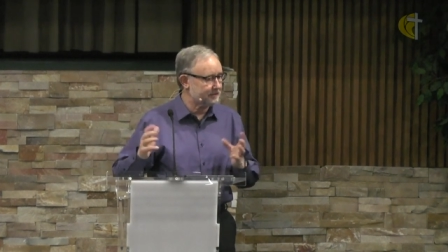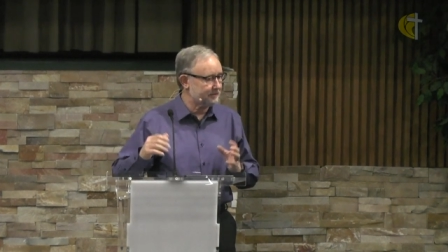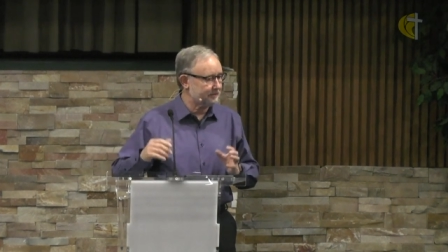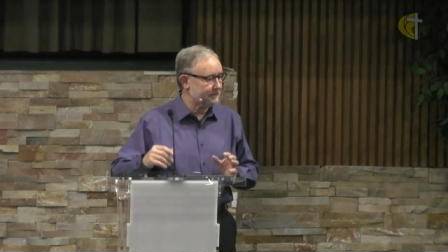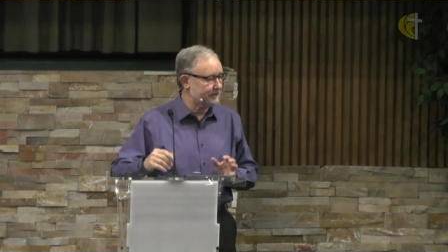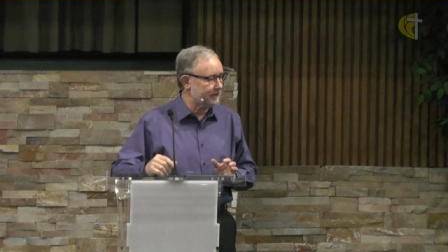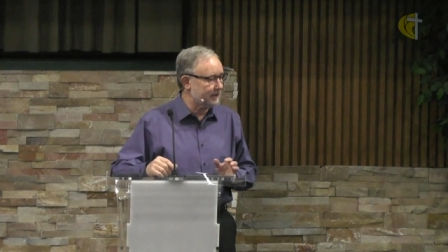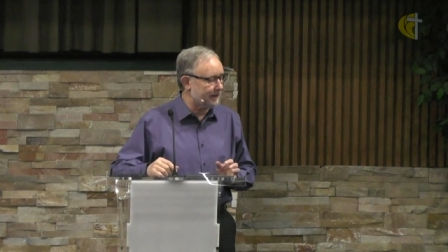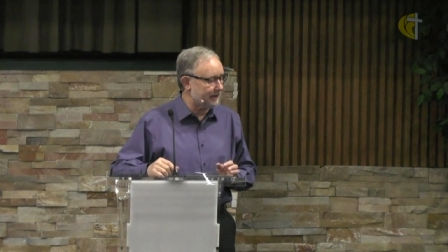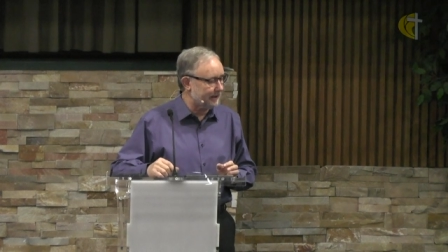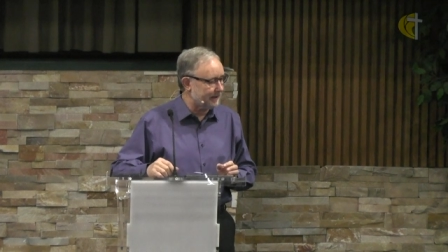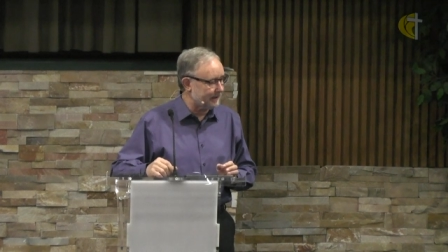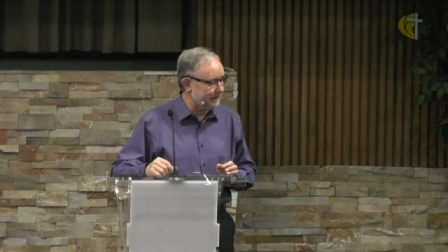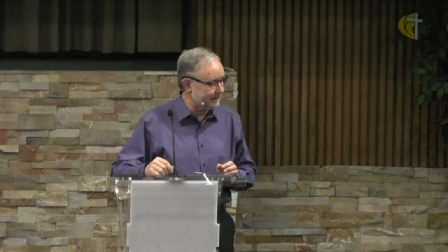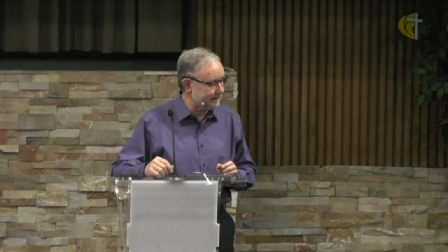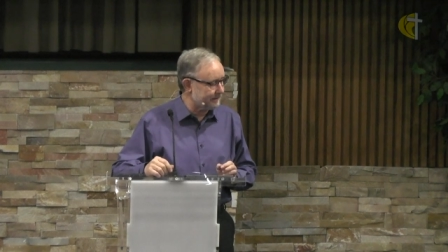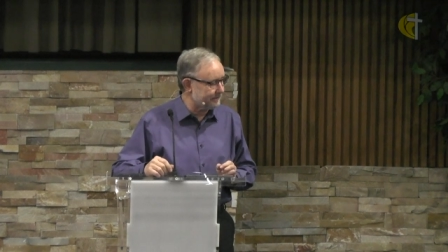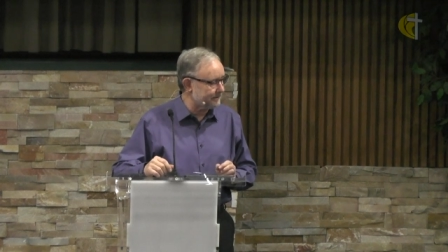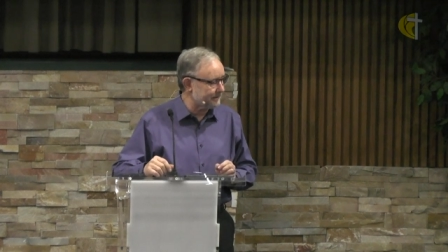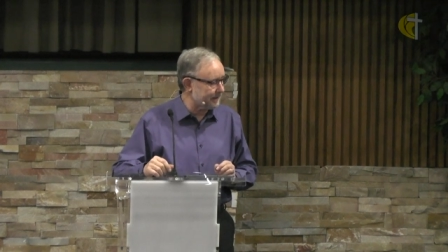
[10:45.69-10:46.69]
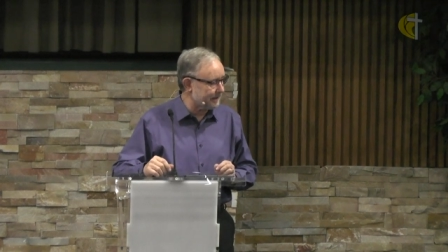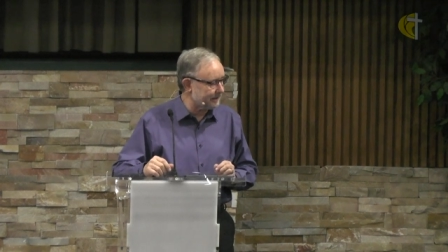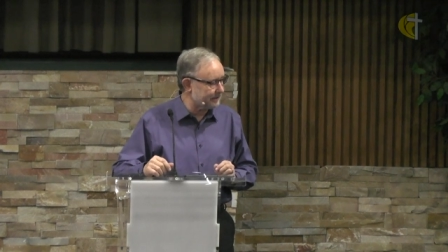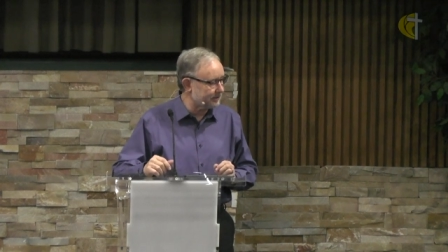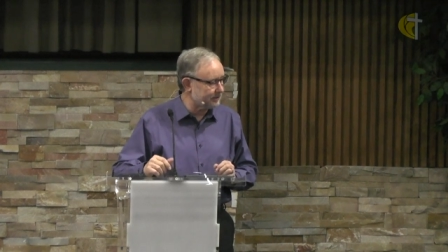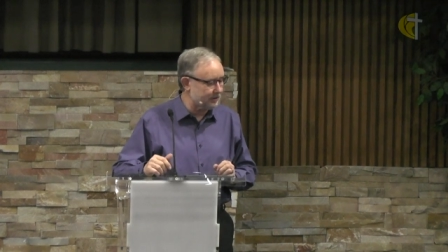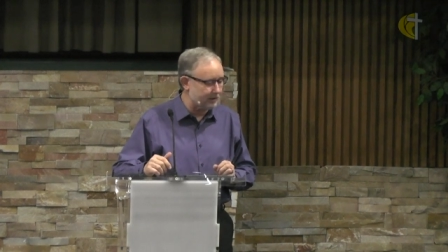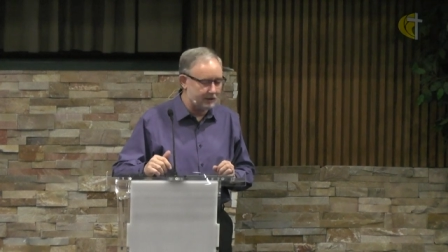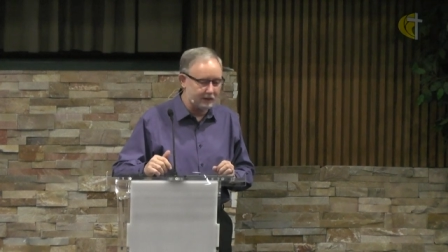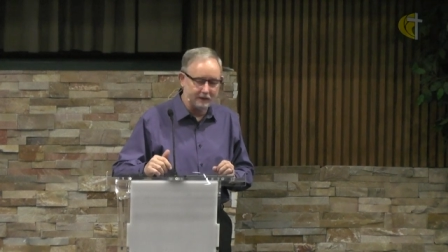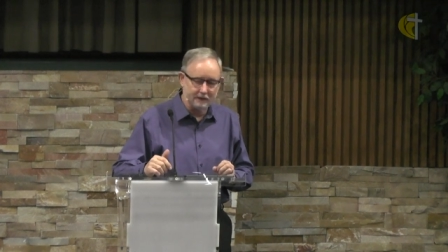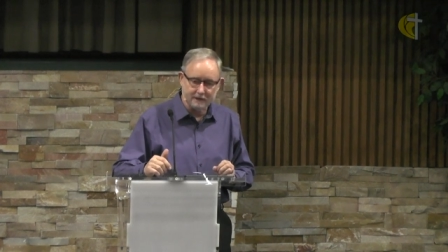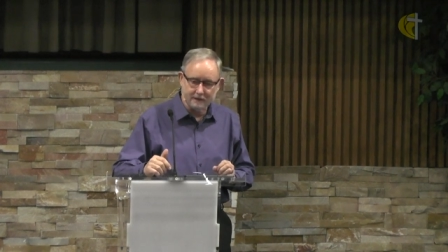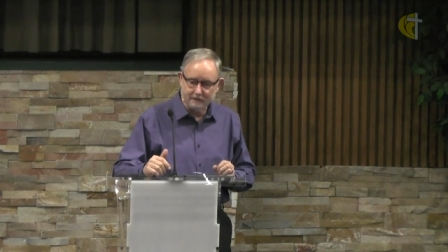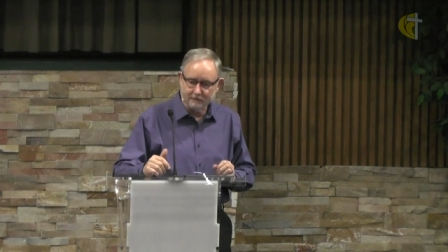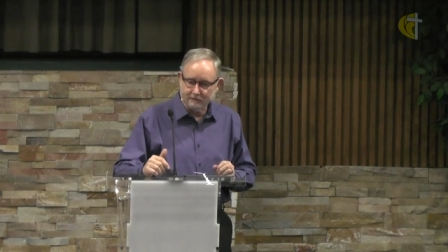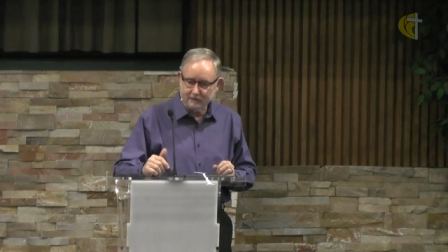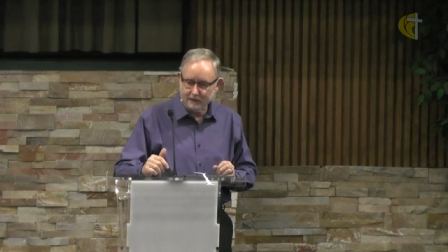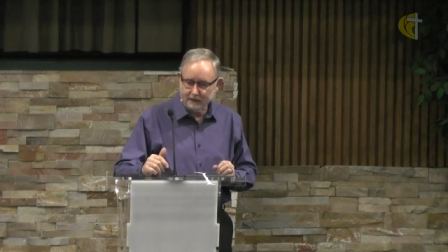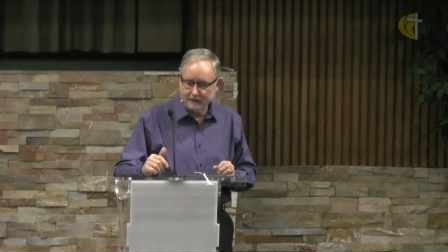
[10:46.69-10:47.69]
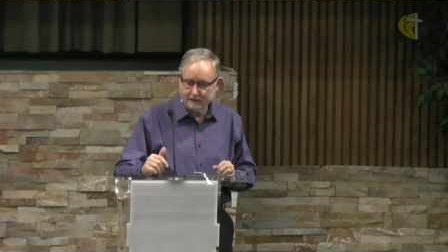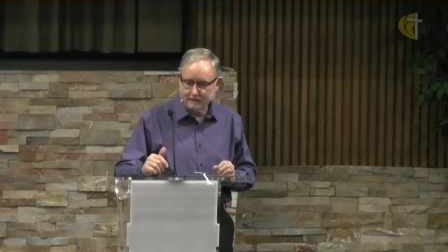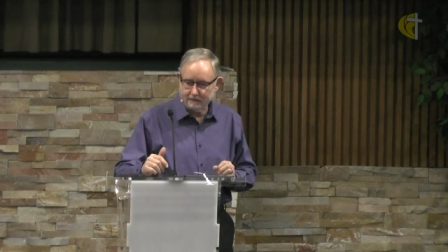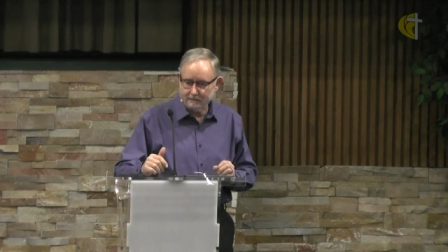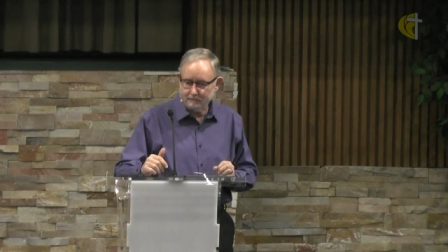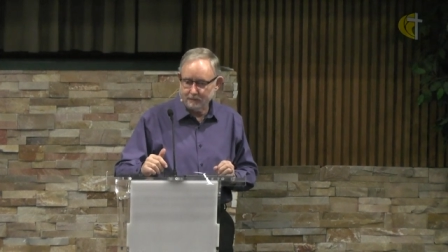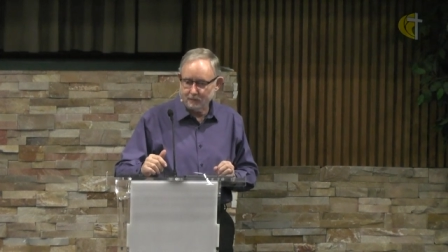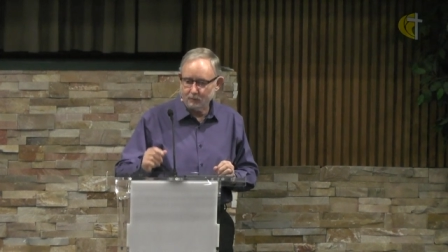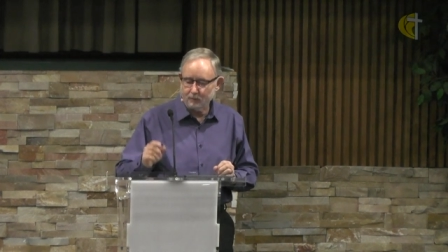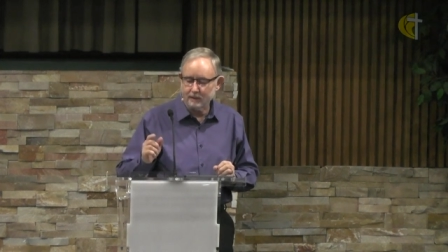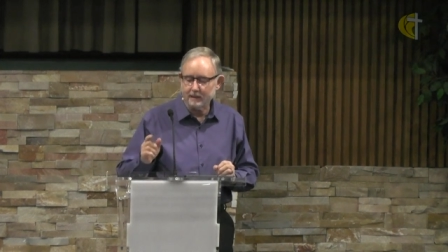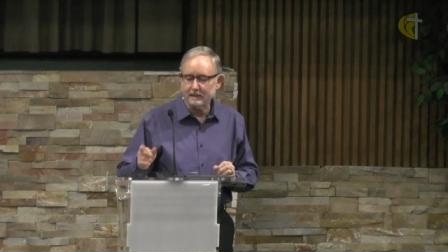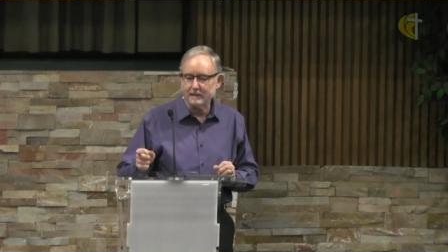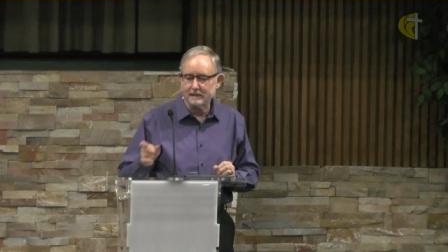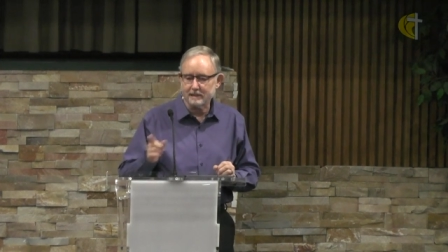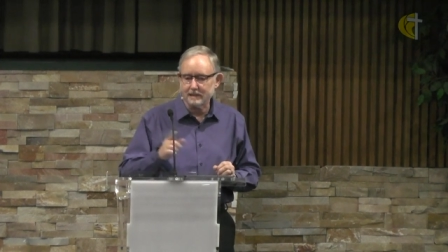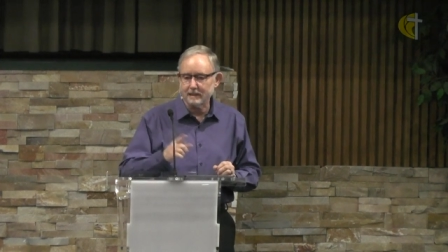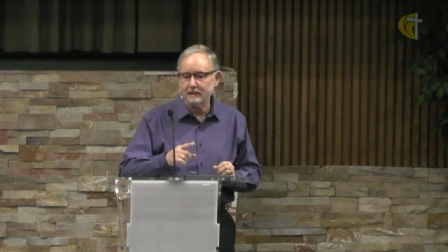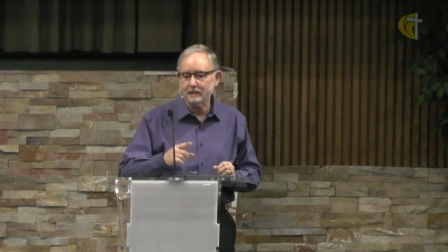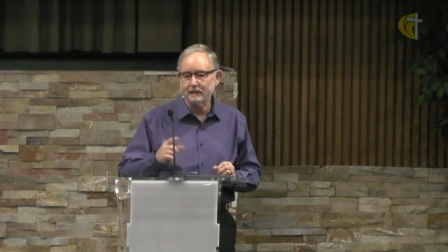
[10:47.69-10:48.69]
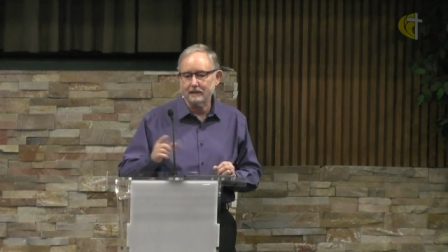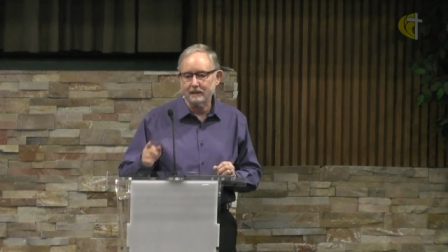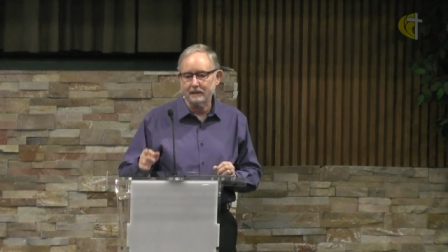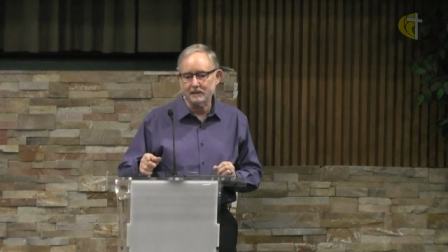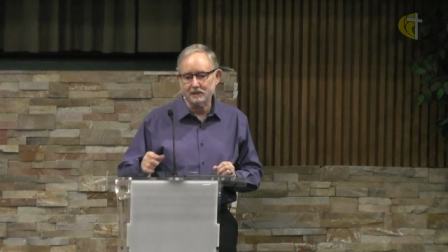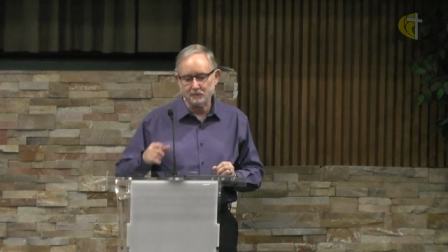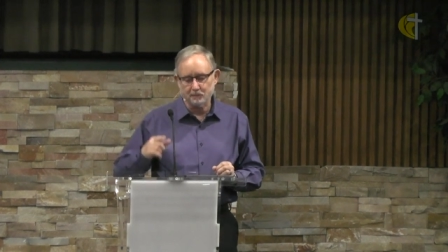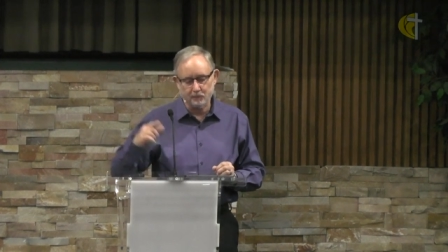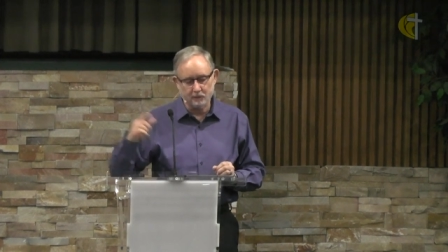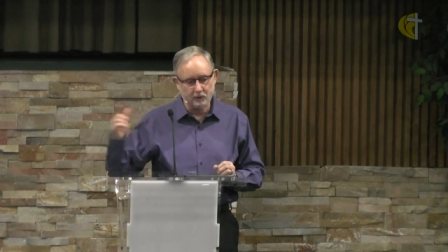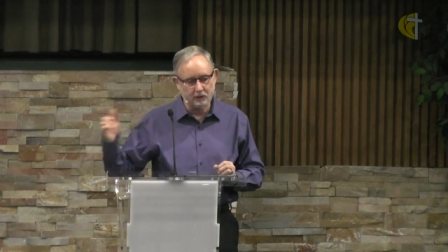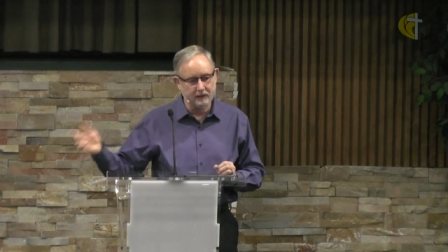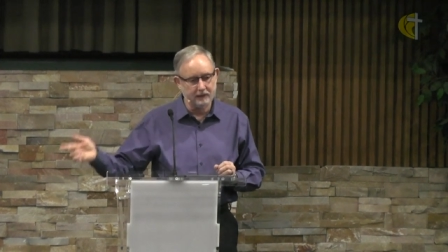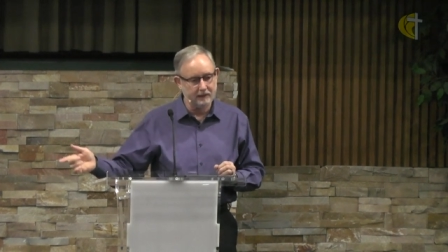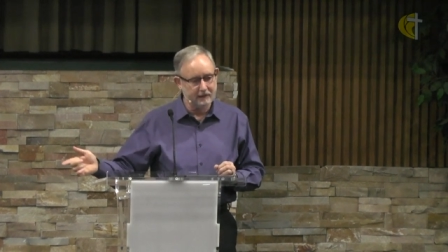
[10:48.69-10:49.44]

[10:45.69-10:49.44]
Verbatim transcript: of God in that Garden of Eden, but when he sinned, he's put